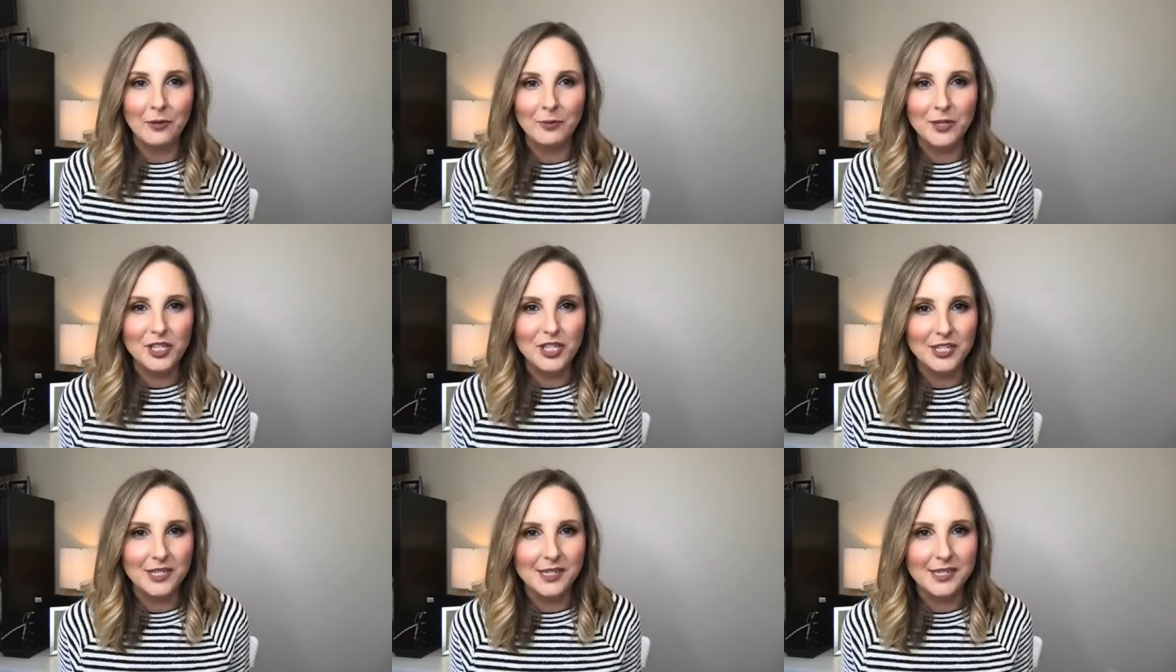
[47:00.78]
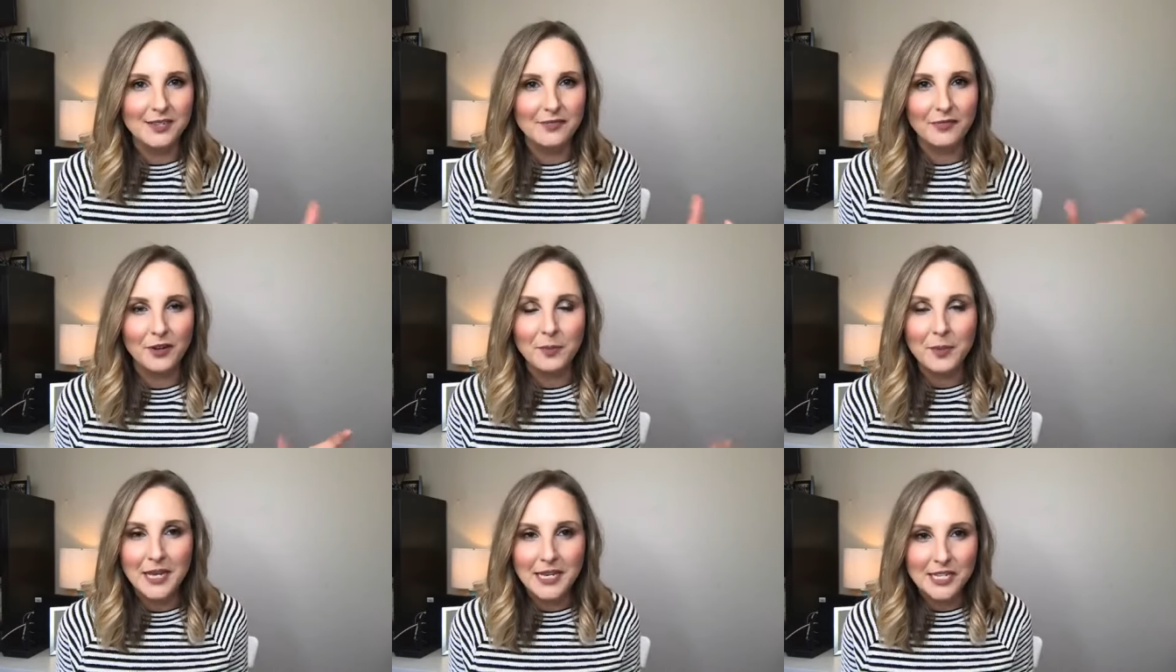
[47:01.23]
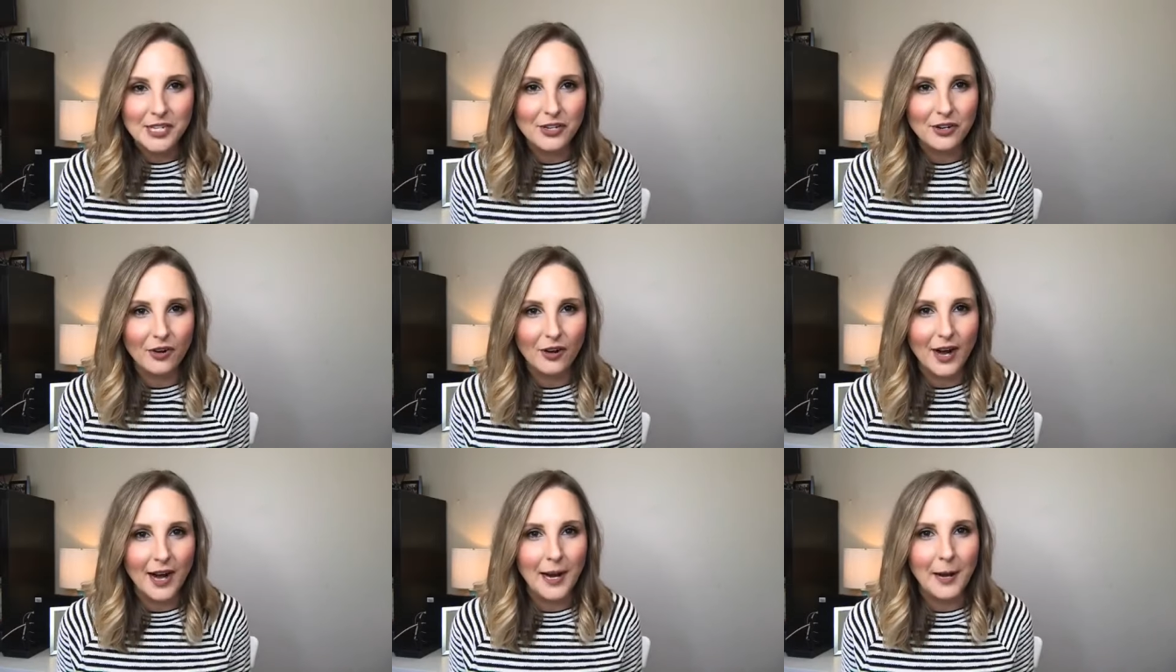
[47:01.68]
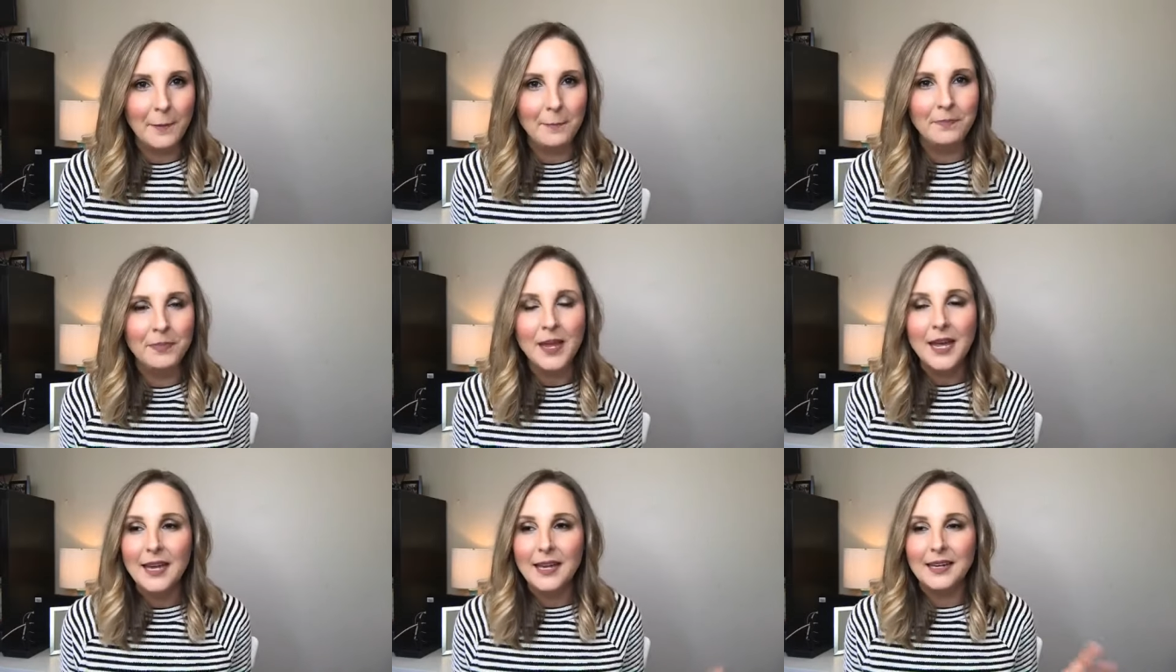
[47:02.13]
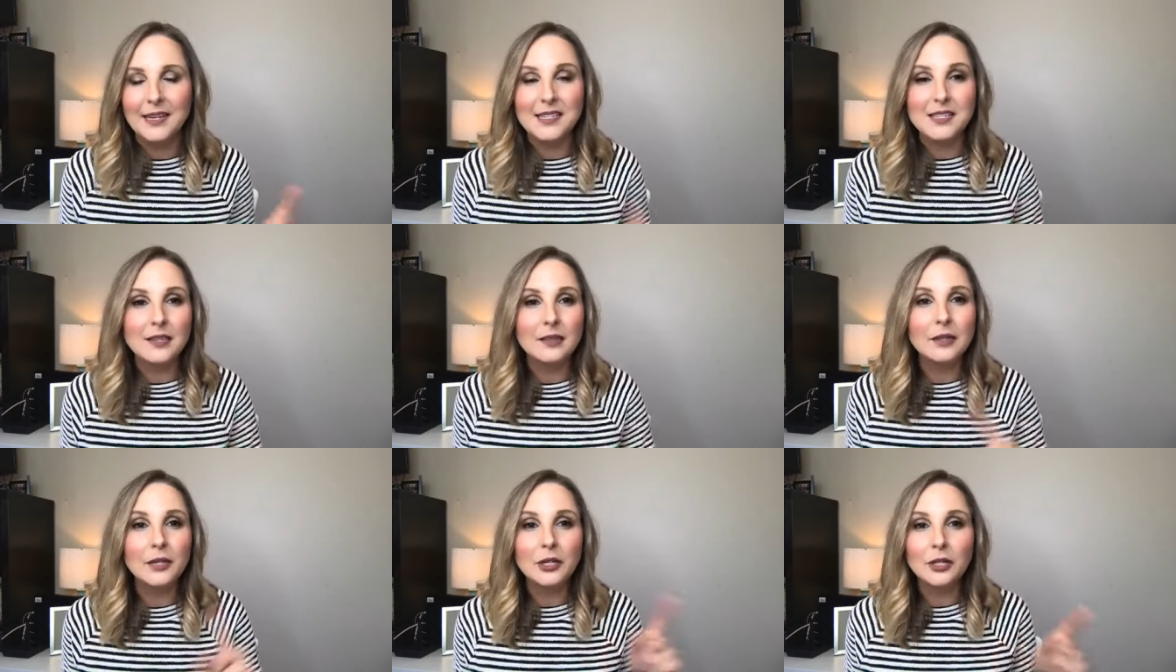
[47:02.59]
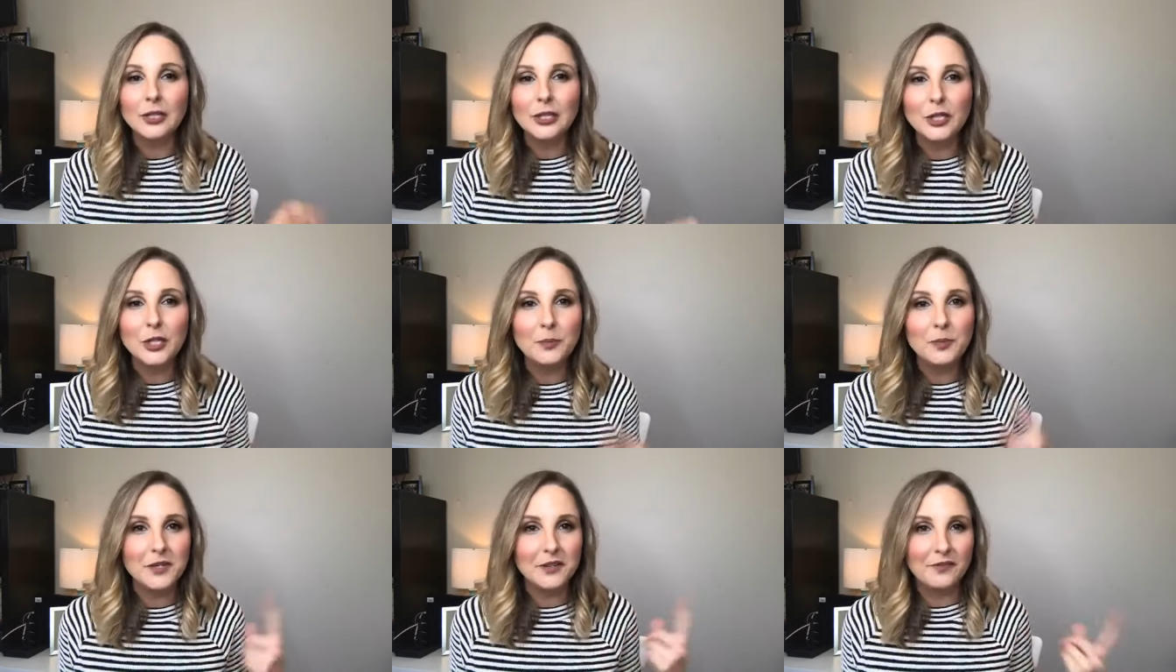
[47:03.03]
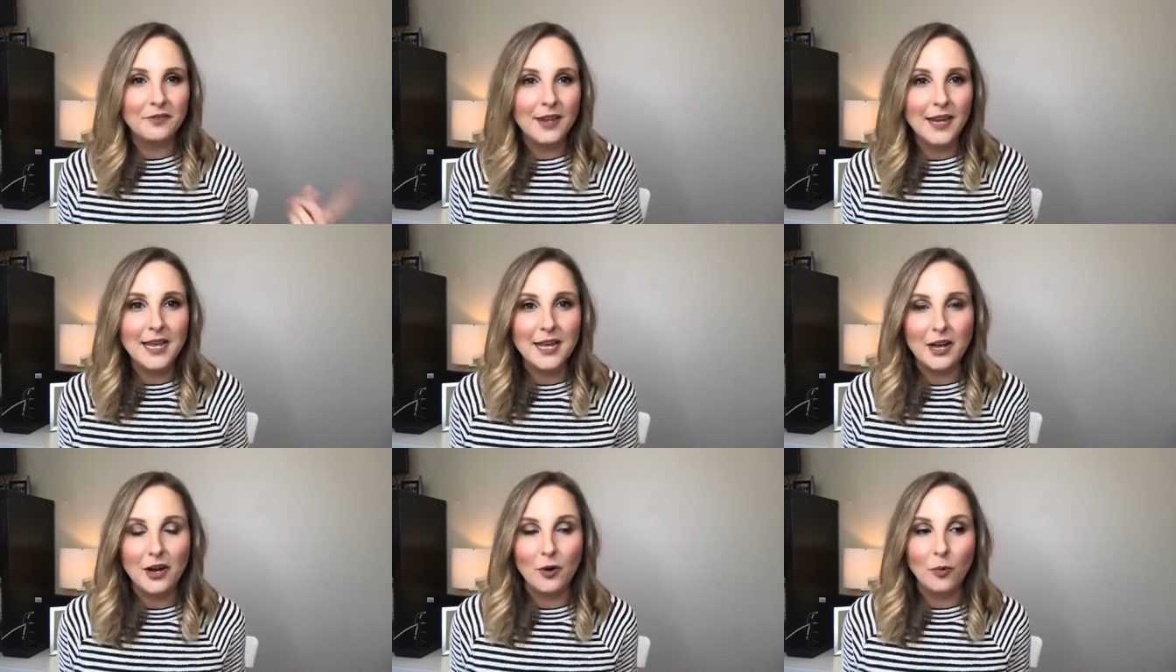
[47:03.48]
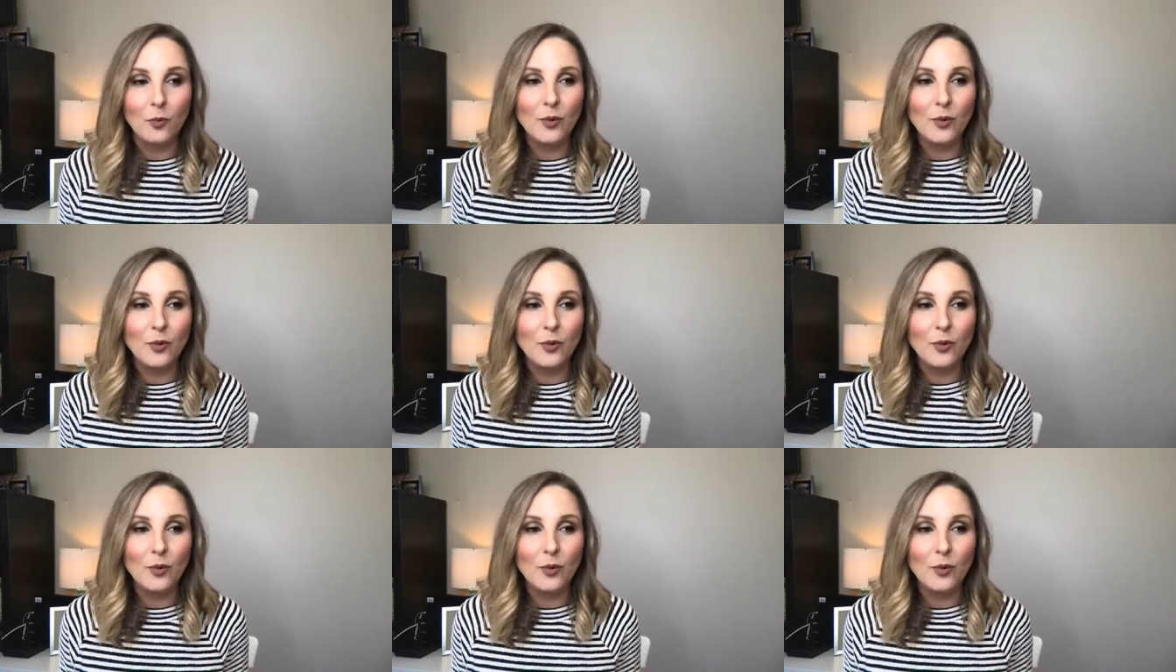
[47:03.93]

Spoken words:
which is from Instagram, and it's a little looped video.